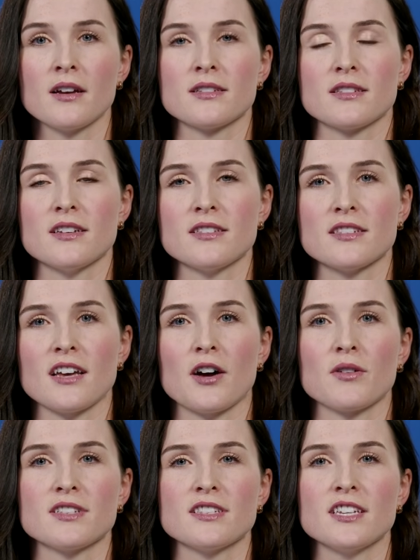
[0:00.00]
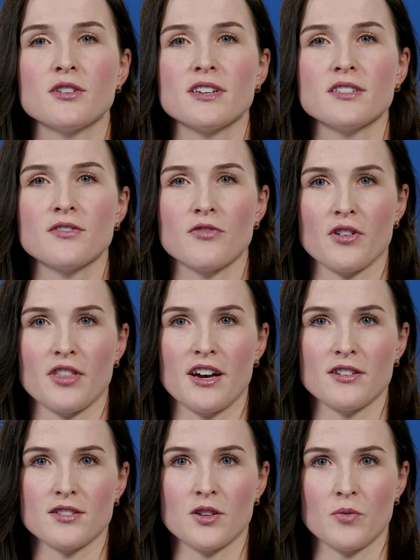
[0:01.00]
Since our Series
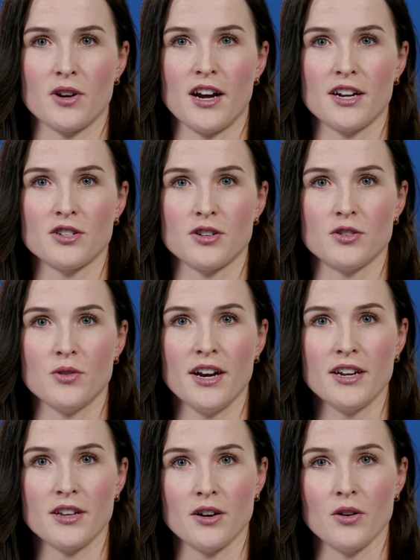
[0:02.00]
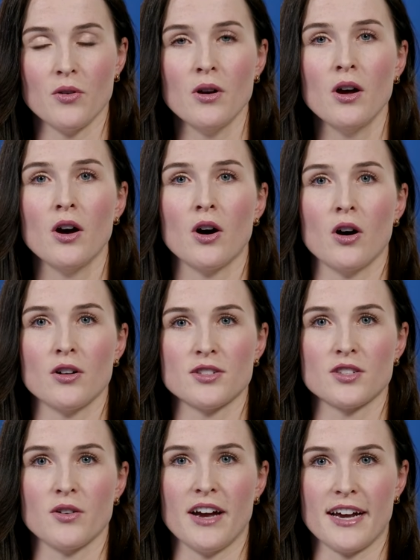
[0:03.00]
4100 radio
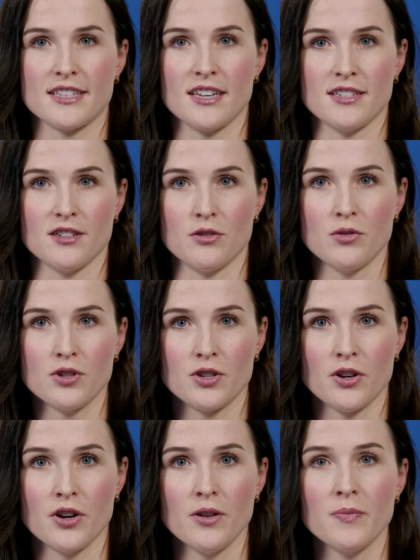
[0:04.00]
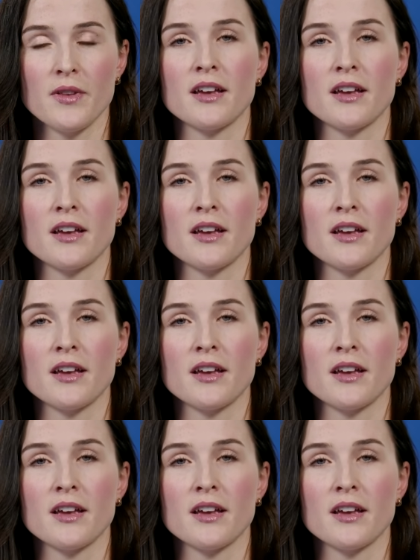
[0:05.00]
also acts as a router,